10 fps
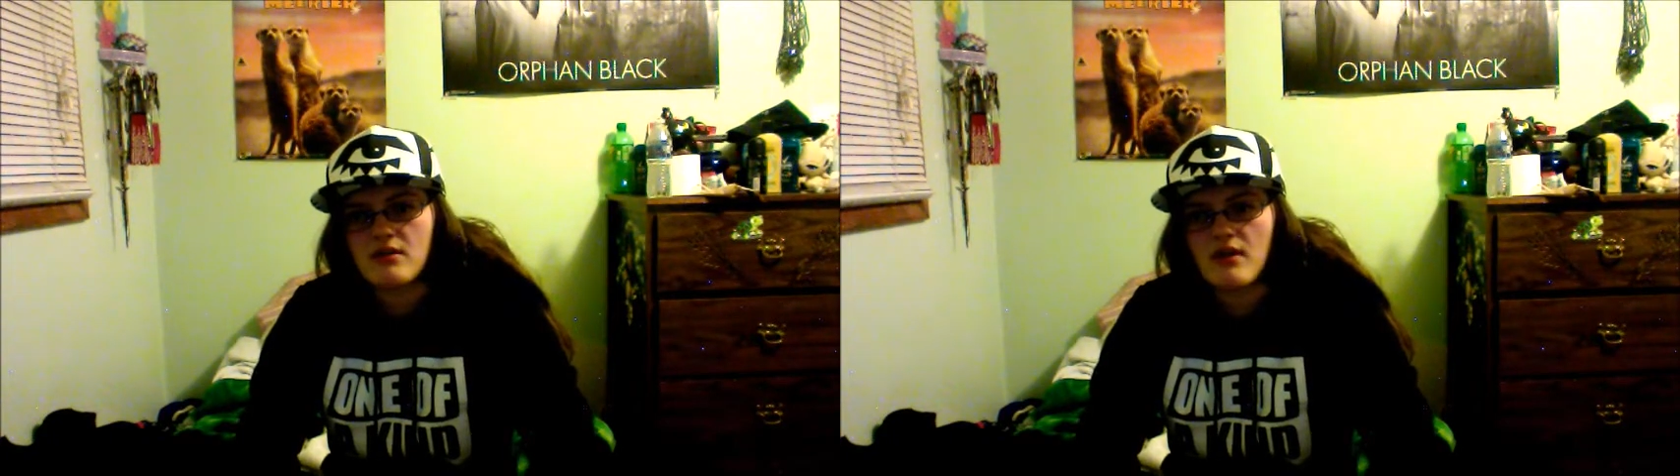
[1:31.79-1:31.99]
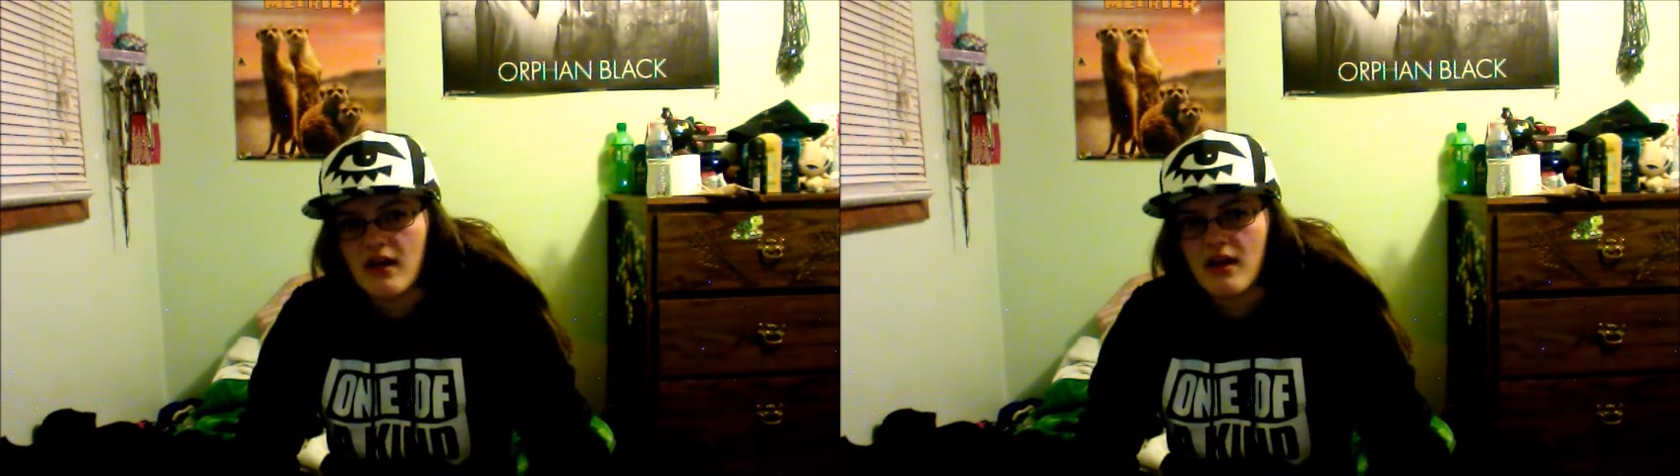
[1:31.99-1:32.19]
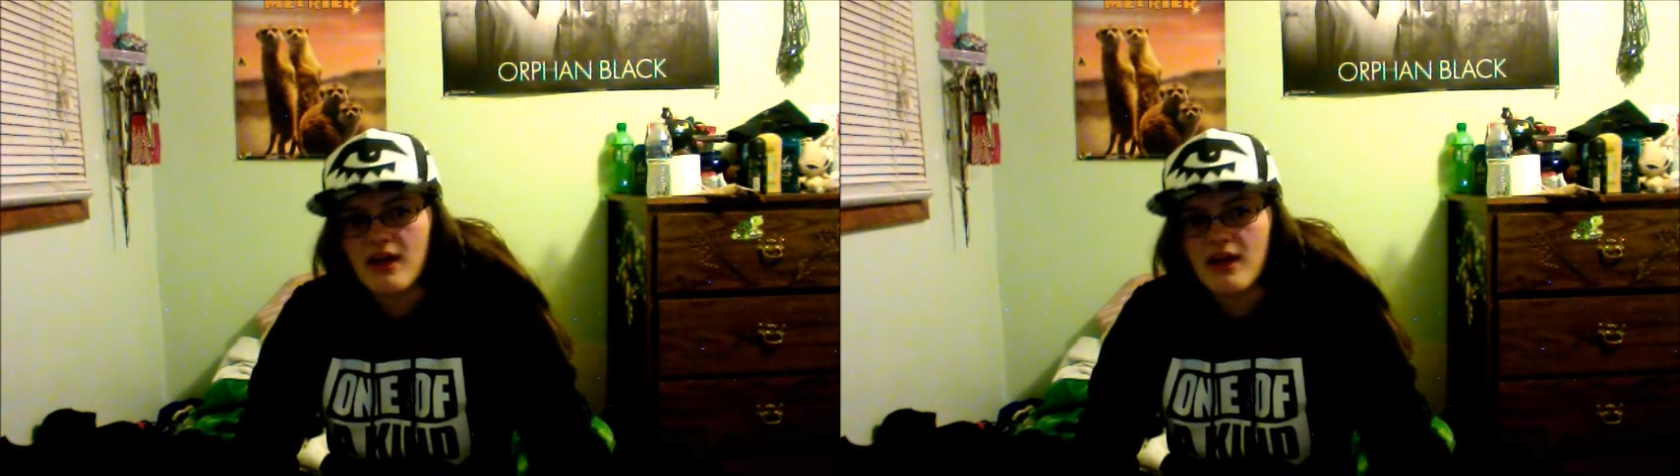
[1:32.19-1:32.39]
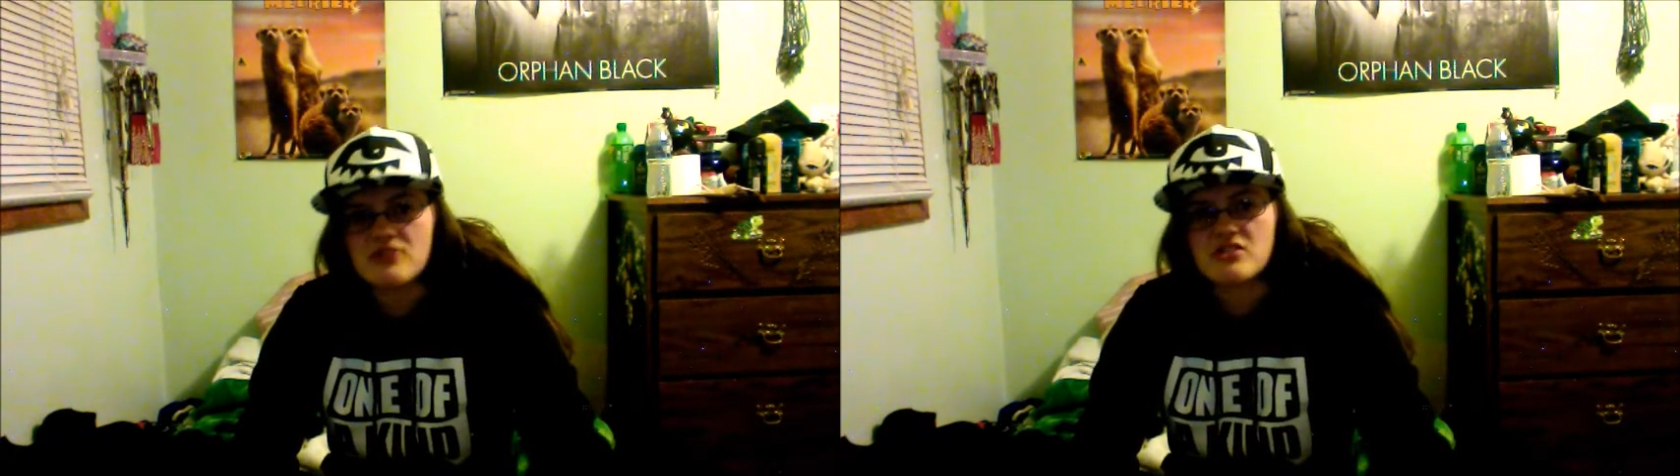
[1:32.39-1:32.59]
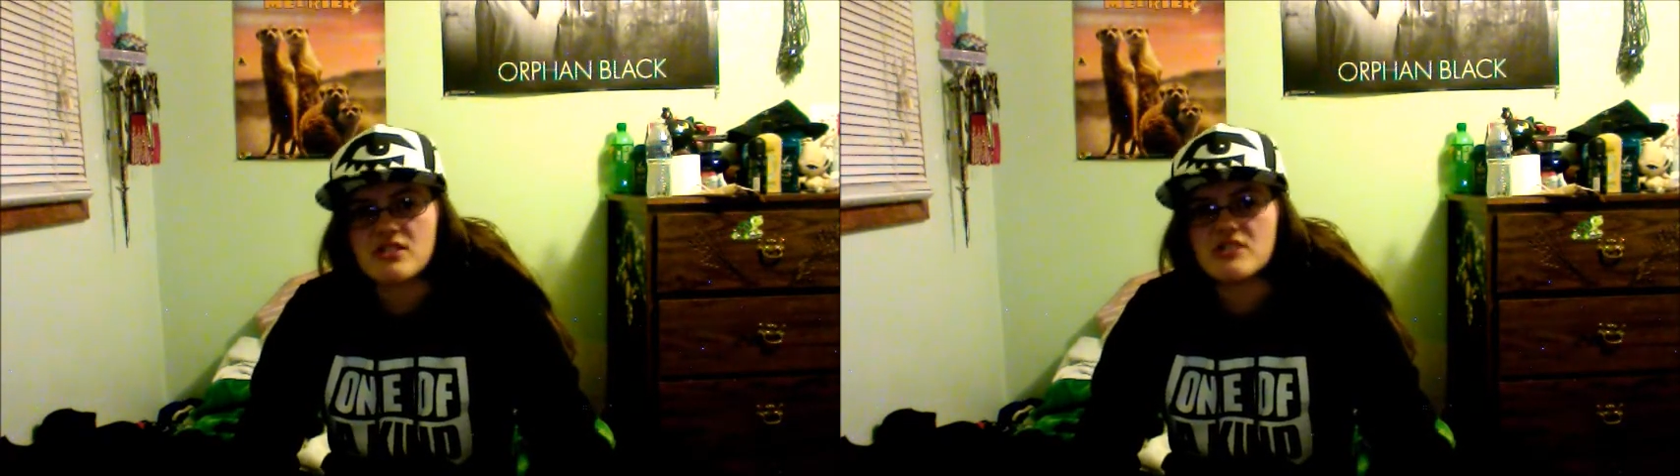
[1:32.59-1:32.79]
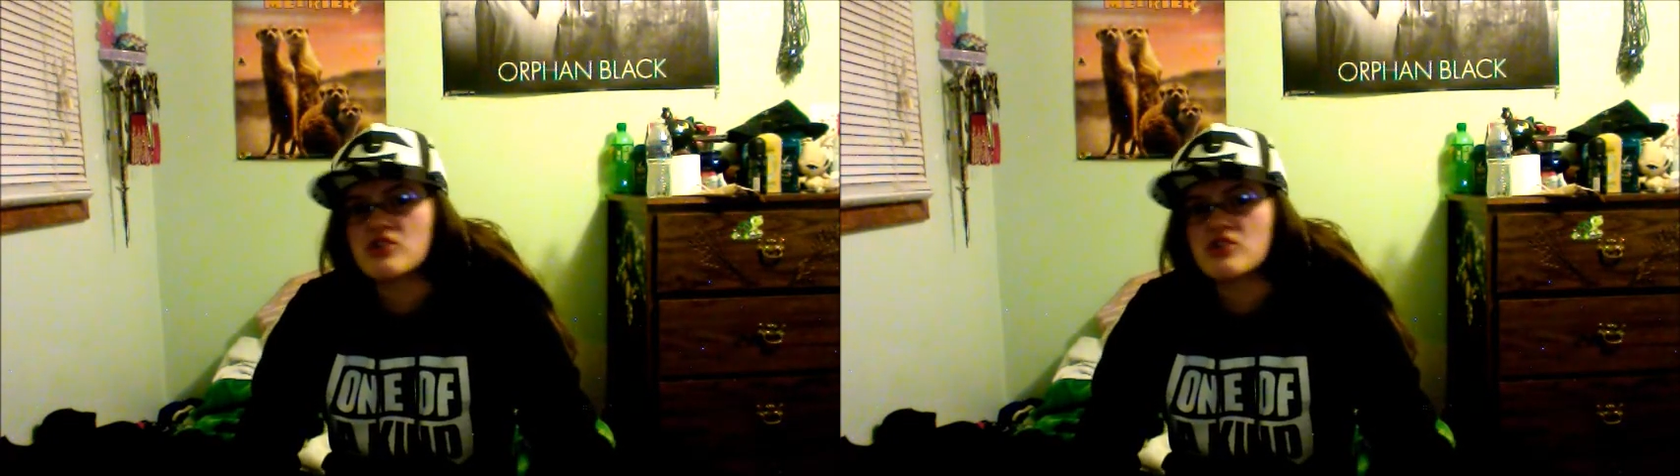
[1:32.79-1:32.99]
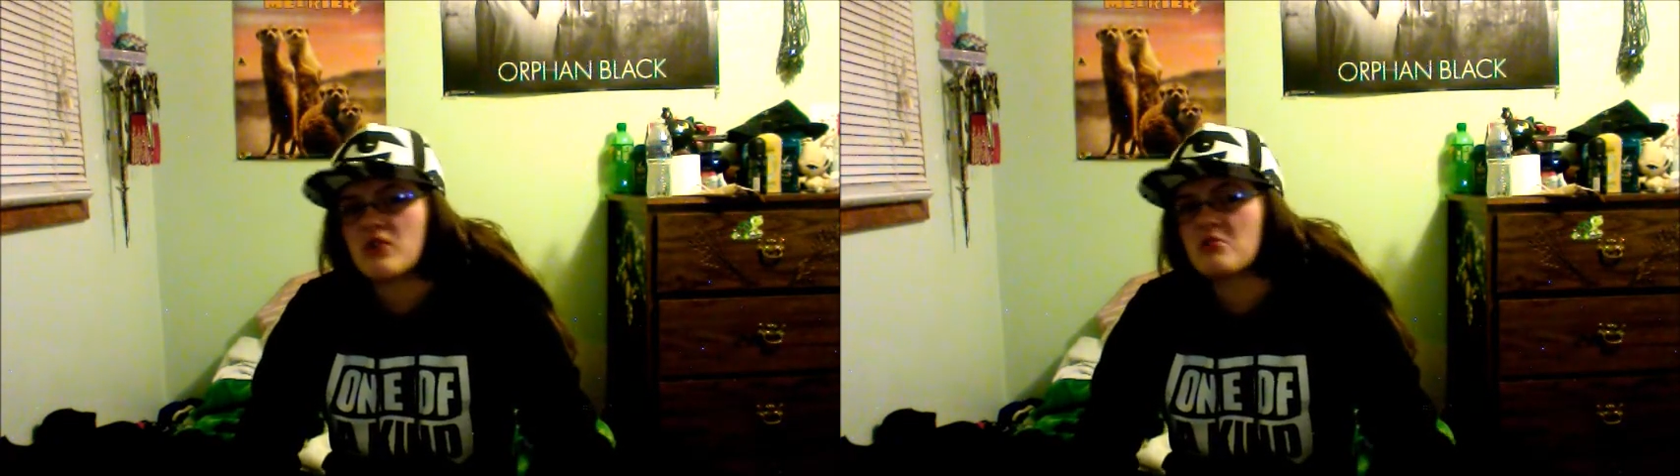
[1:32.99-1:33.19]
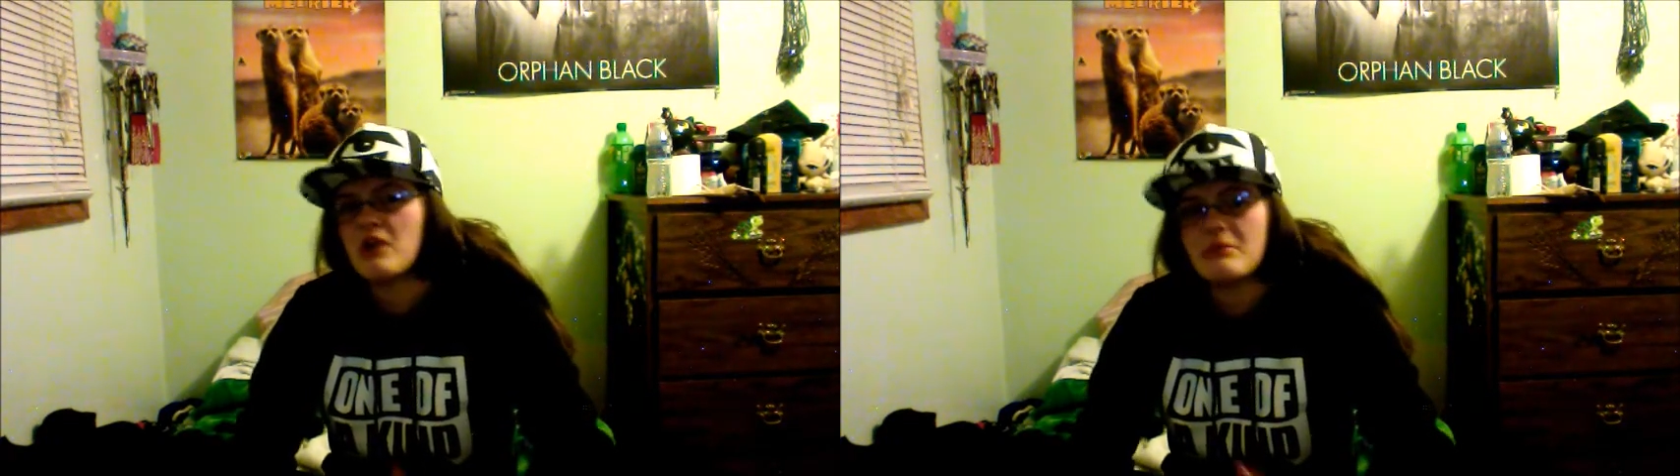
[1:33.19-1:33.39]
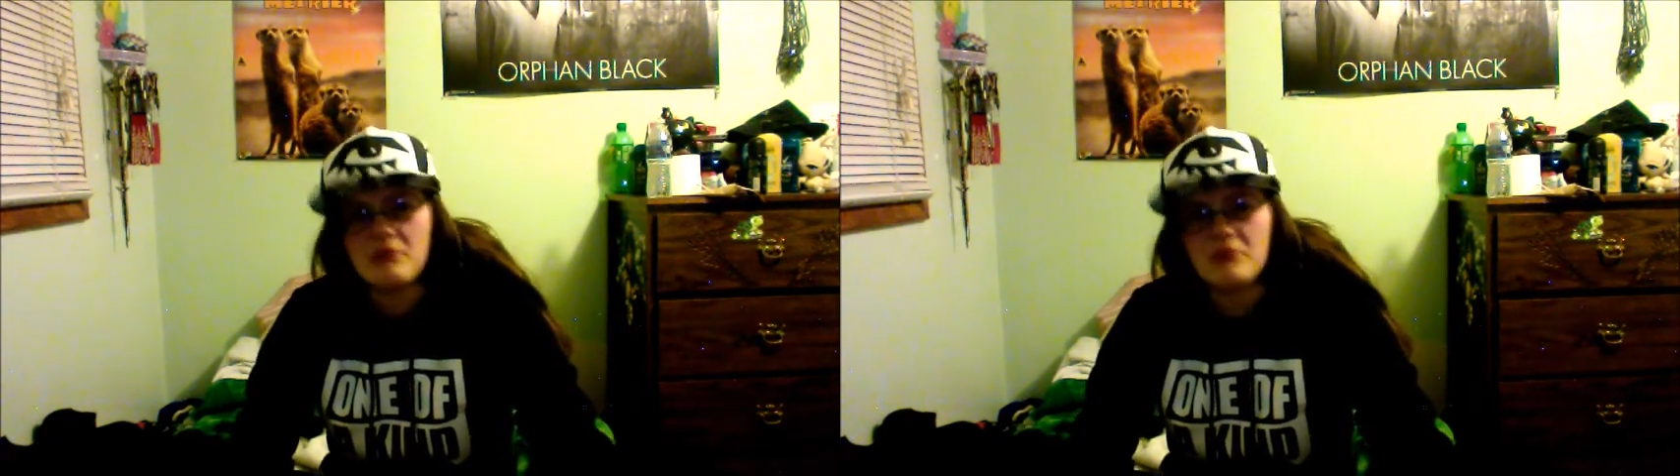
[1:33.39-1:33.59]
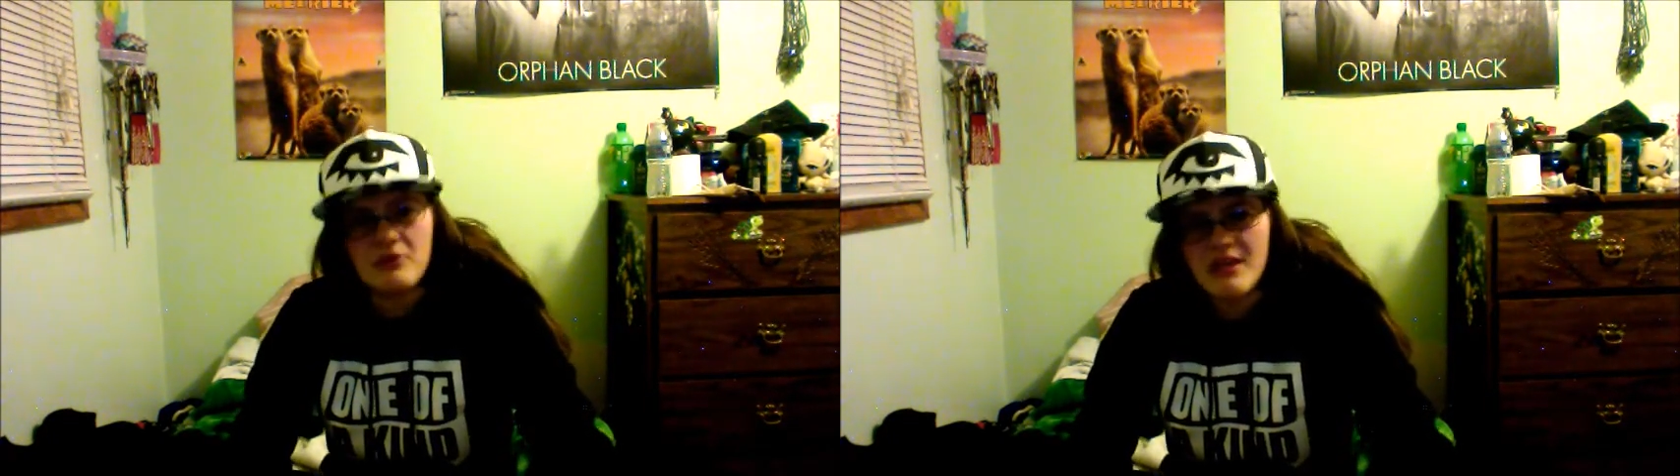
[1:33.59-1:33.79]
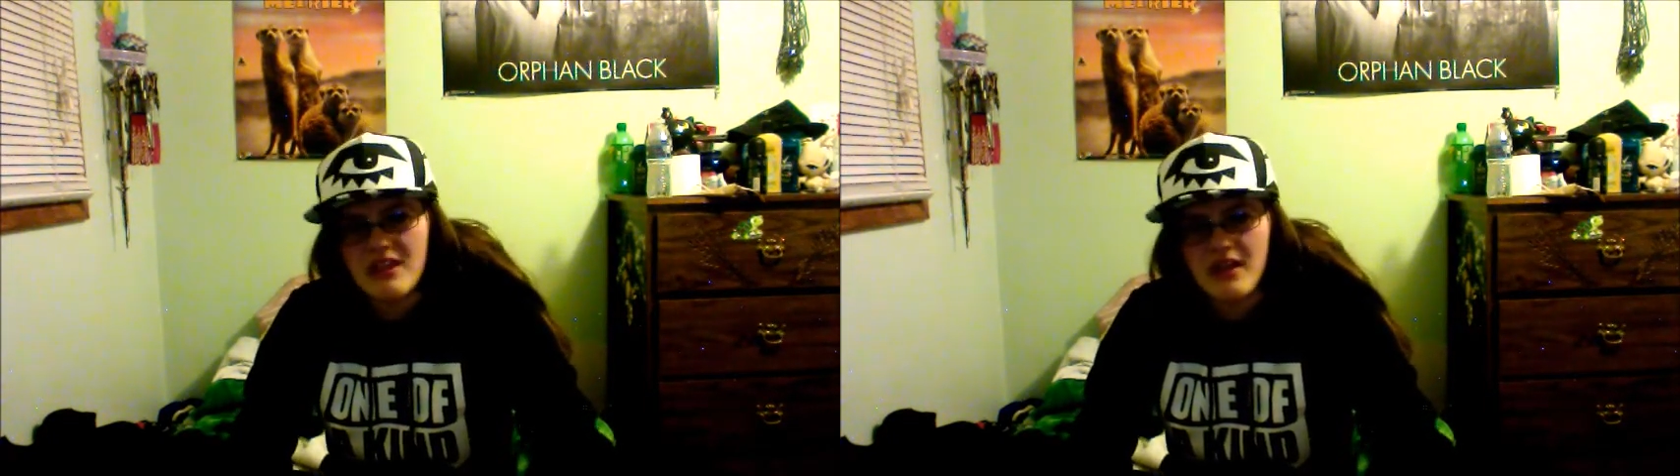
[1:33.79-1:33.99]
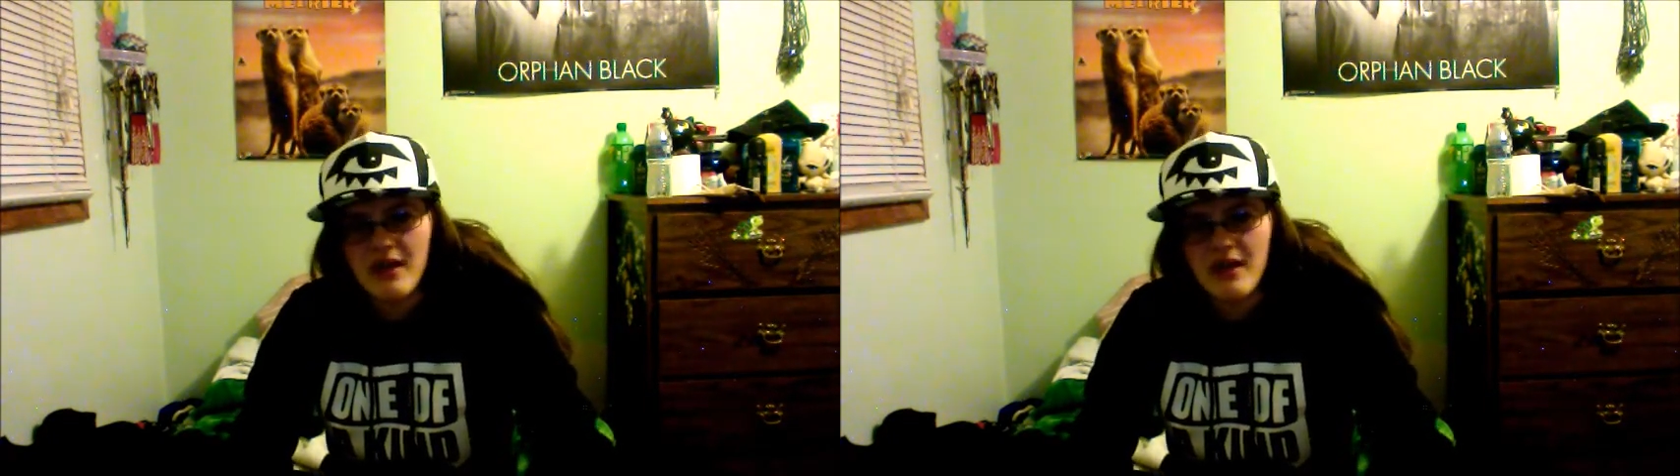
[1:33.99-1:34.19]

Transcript: and just in general uploading them